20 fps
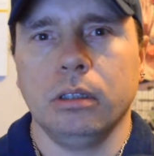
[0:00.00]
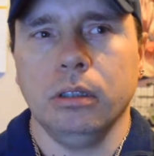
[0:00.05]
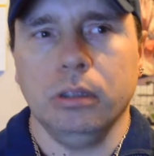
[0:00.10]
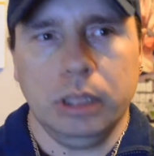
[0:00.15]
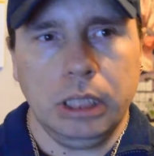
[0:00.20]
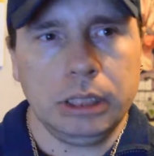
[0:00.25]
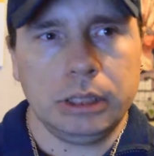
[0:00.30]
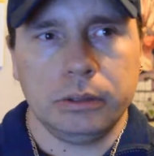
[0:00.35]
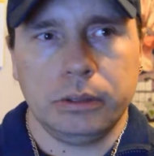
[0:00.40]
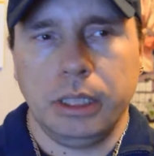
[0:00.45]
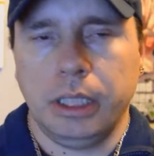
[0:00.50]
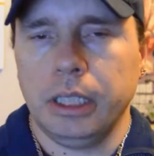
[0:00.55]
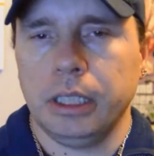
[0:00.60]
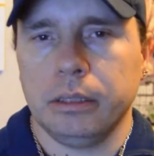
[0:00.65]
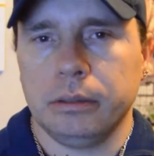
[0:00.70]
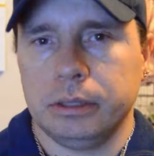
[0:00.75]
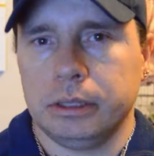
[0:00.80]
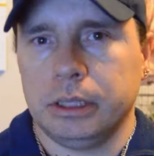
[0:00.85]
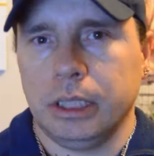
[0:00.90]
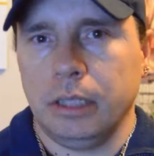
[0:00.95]
That's what you hear.
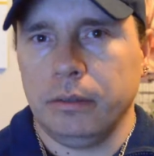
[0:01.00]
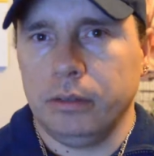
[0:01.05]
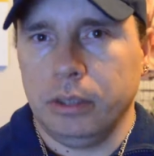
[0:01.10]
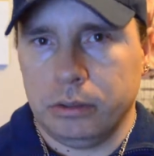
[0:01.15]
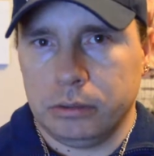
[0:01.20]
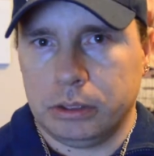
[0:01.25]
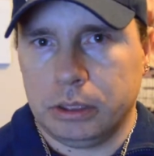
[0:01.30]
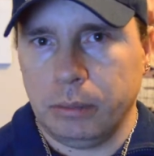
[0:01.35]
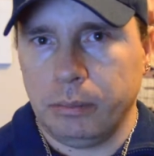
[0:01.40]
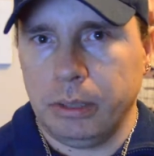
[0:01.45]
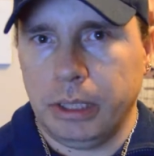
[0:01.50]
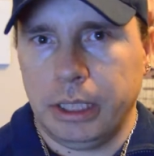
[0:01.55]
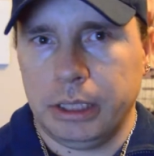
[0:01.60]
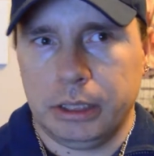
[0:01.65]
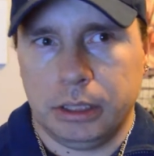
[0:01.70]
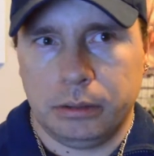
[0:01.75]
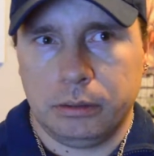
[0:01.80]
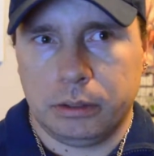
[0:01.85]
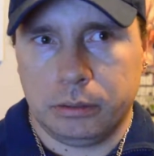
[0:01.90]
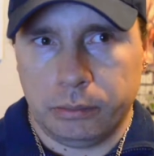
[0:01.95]
Instead of, some
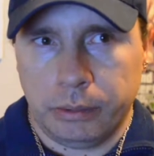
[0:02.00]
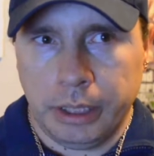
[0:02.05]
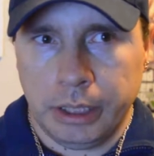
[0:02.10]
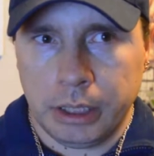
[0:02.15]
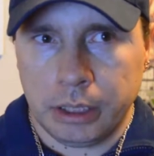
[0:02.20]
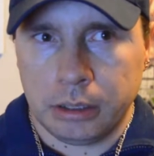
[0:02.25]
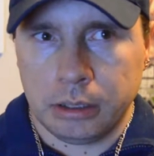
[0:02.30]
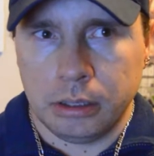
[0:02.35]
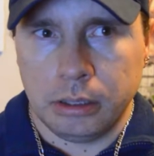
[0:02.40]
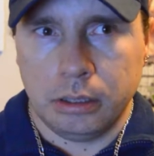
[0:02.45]
days it's raining.